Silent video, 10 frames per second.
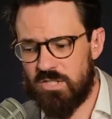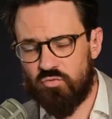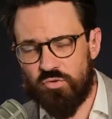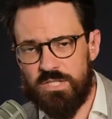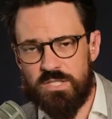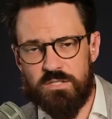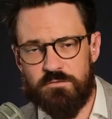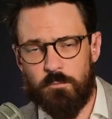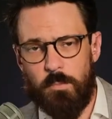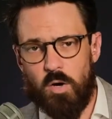and reason
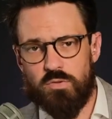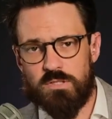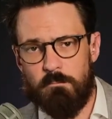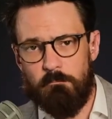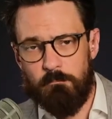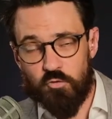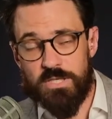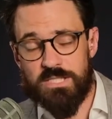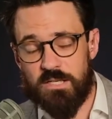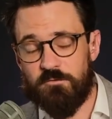for
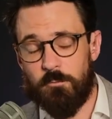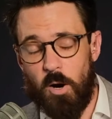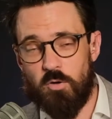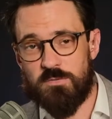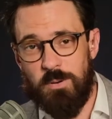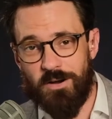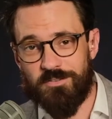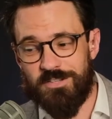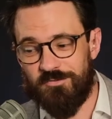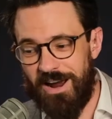
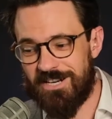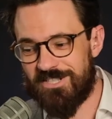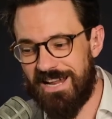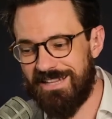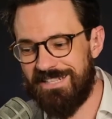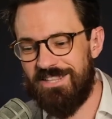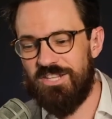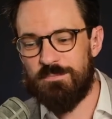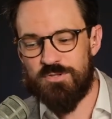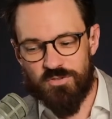postmodern rationality,
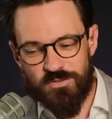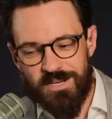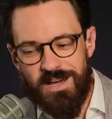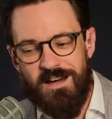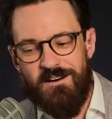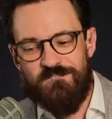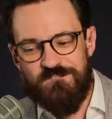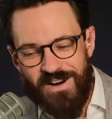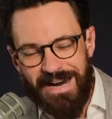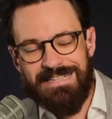the absurd
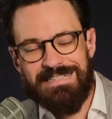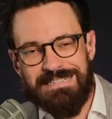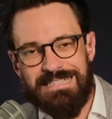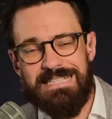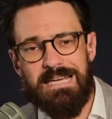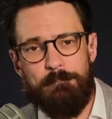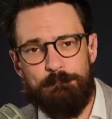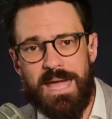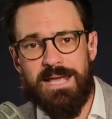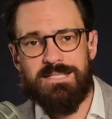finally
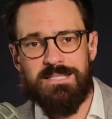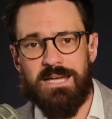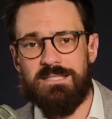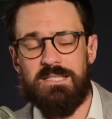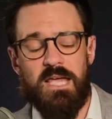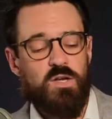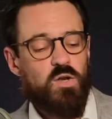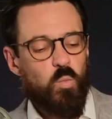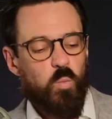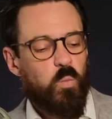makes sense.
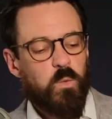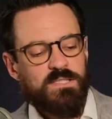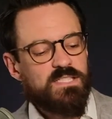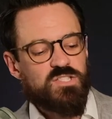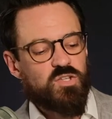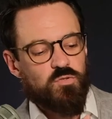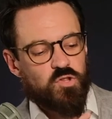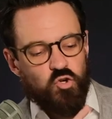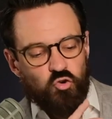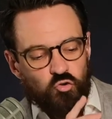And what is
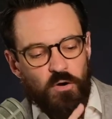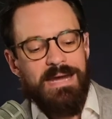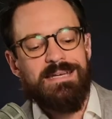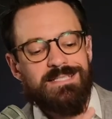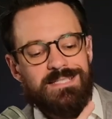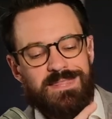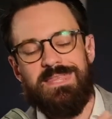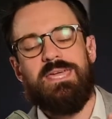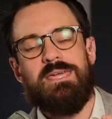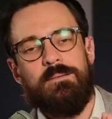the greatest
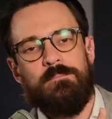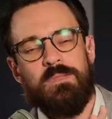thing